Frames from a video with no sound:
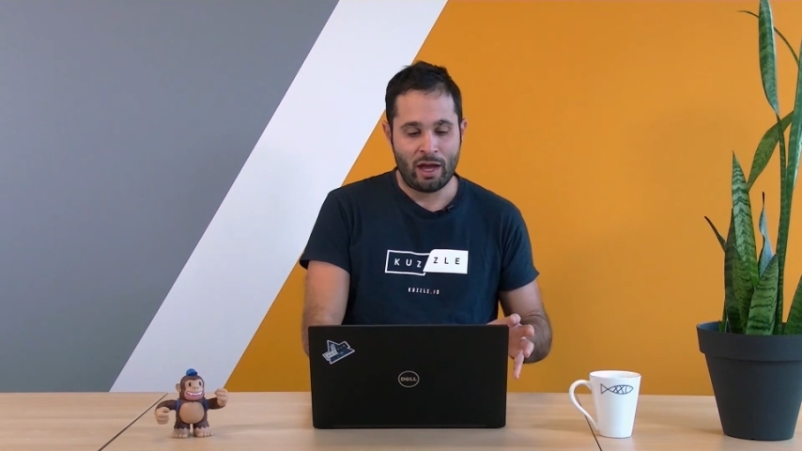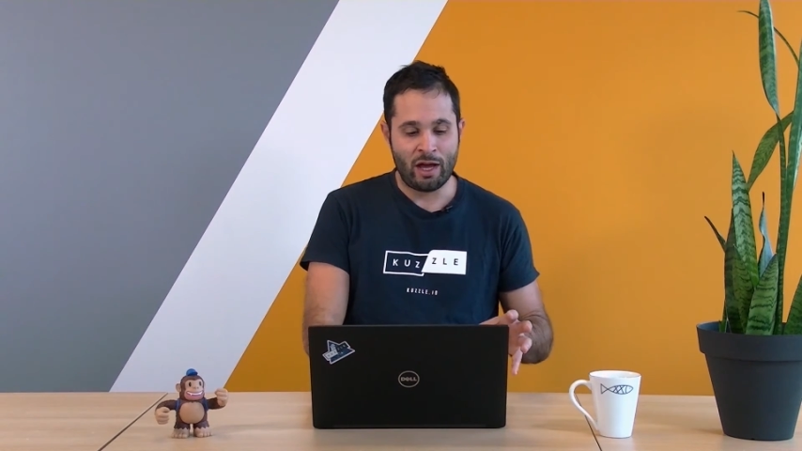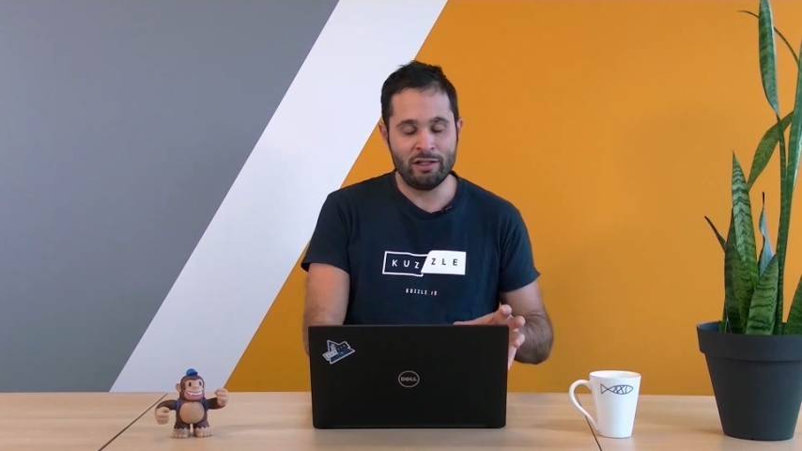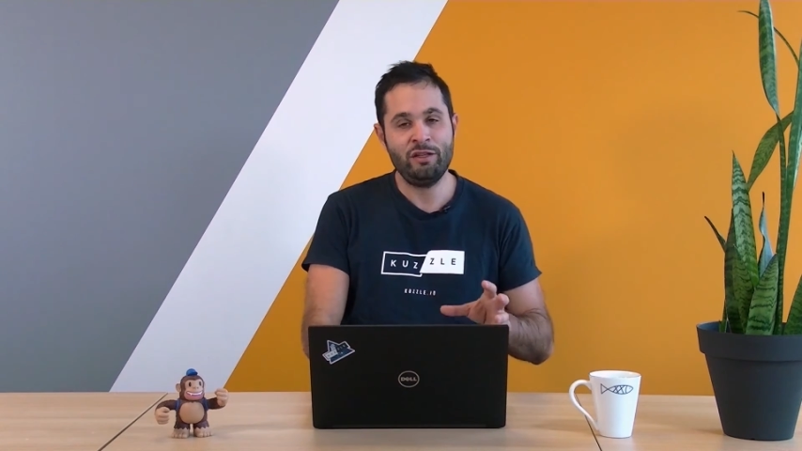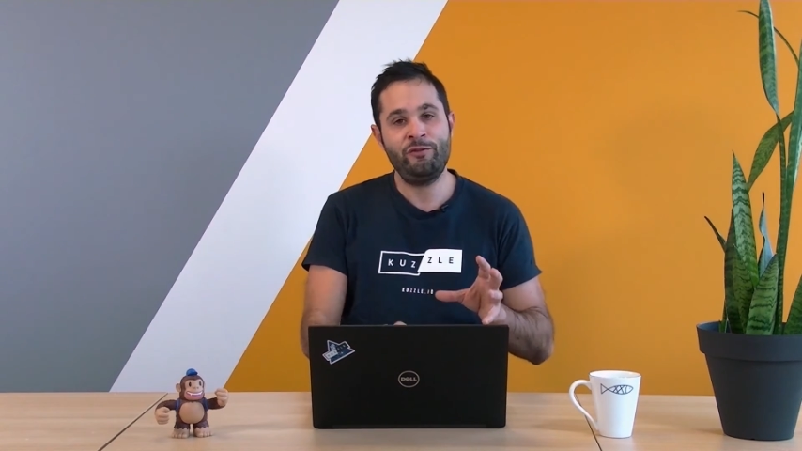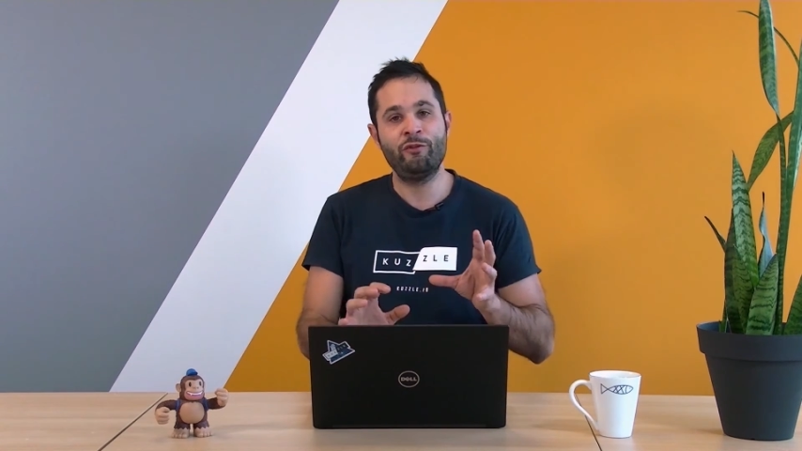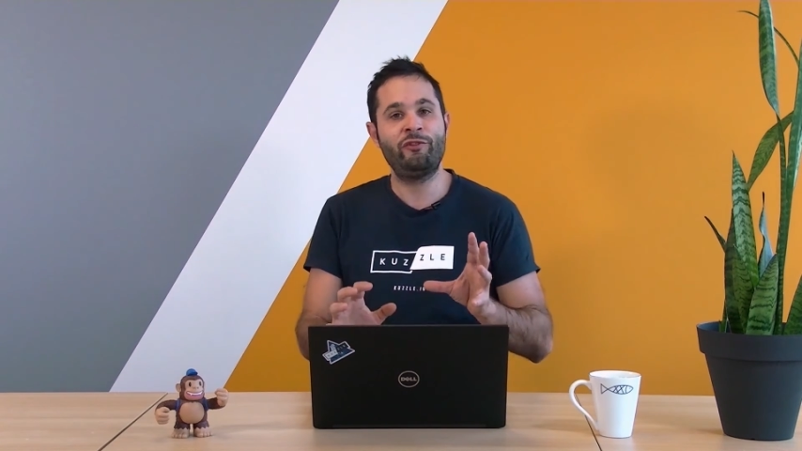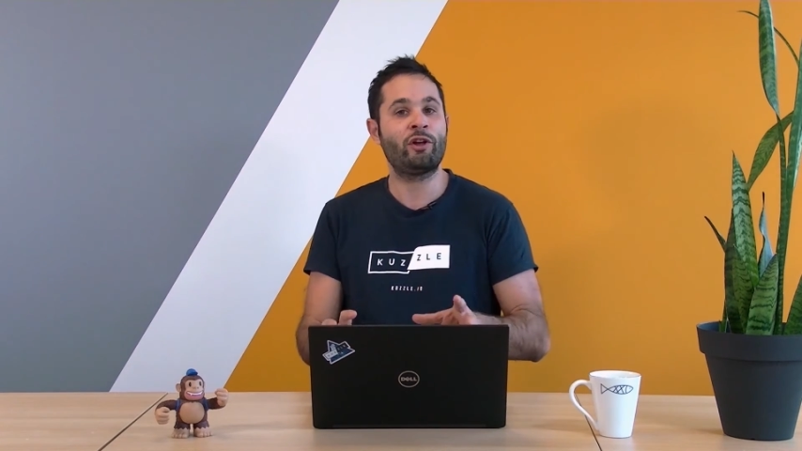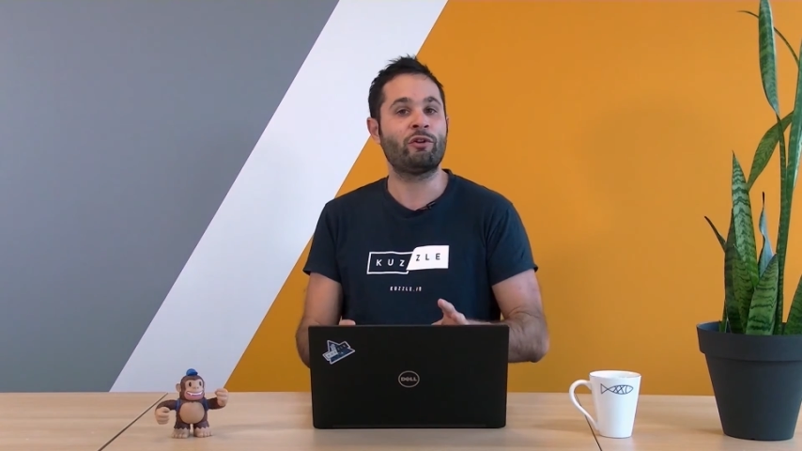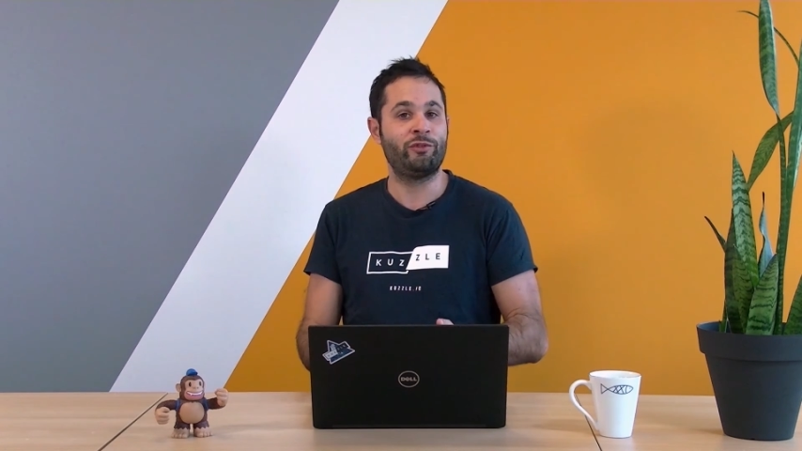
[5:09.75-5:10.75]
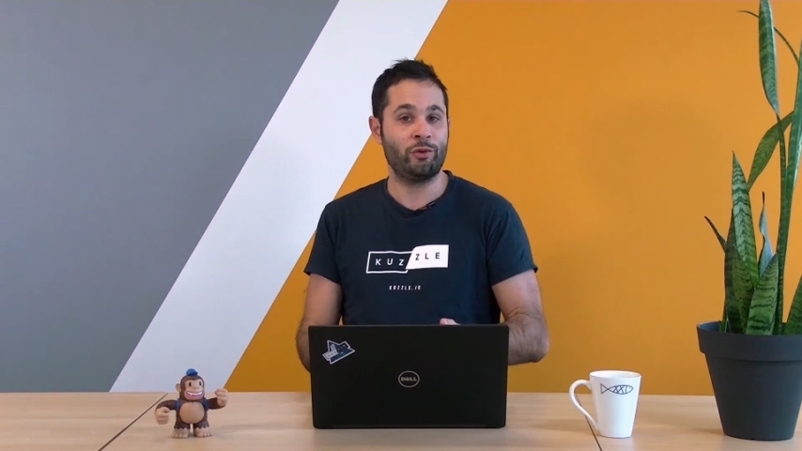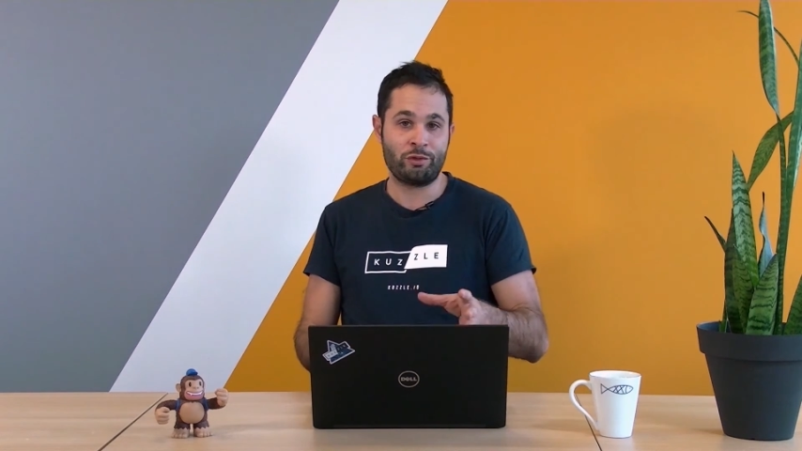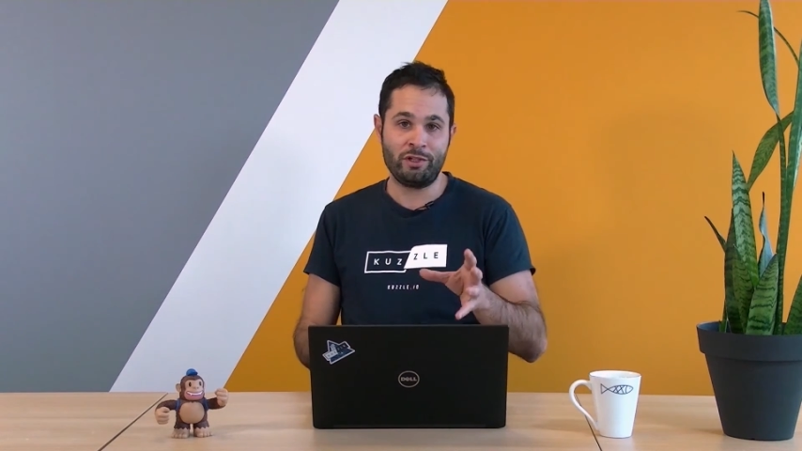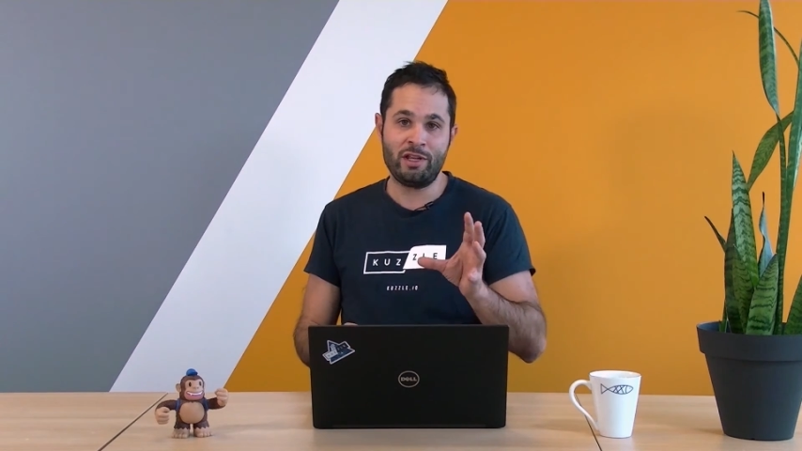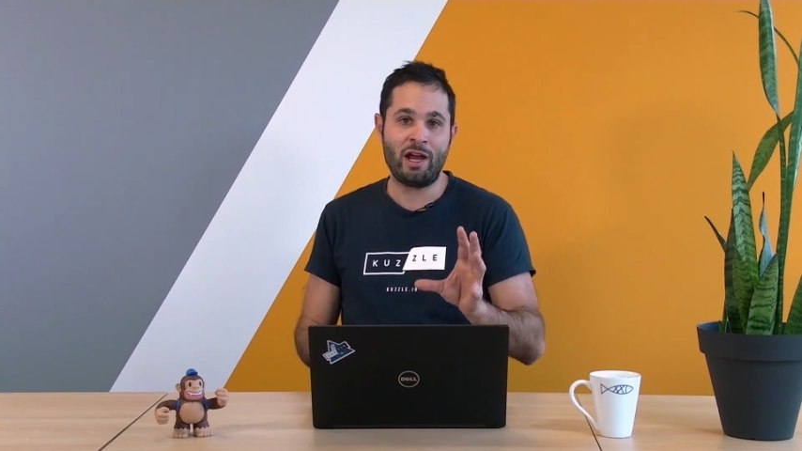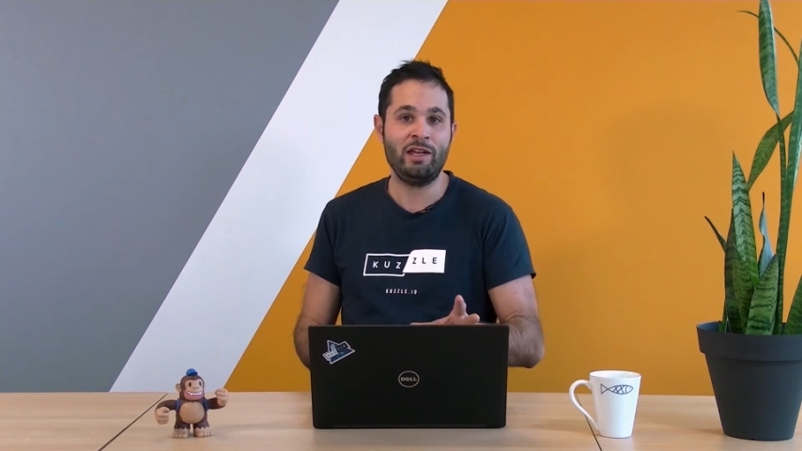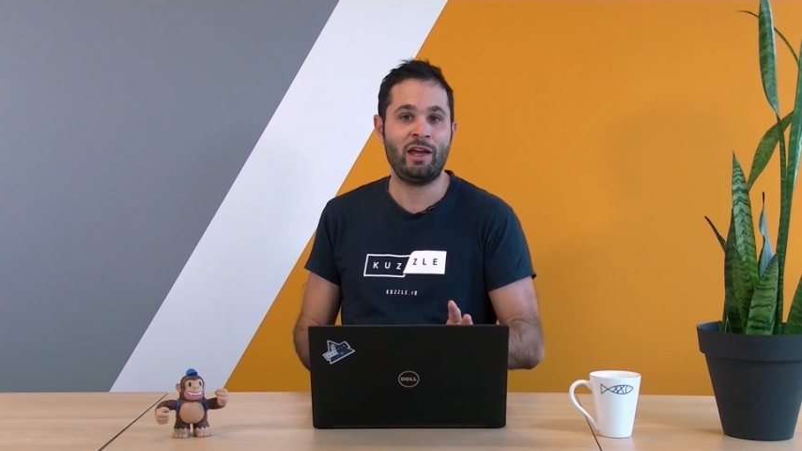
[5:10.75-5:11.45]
And if you feel confused or need any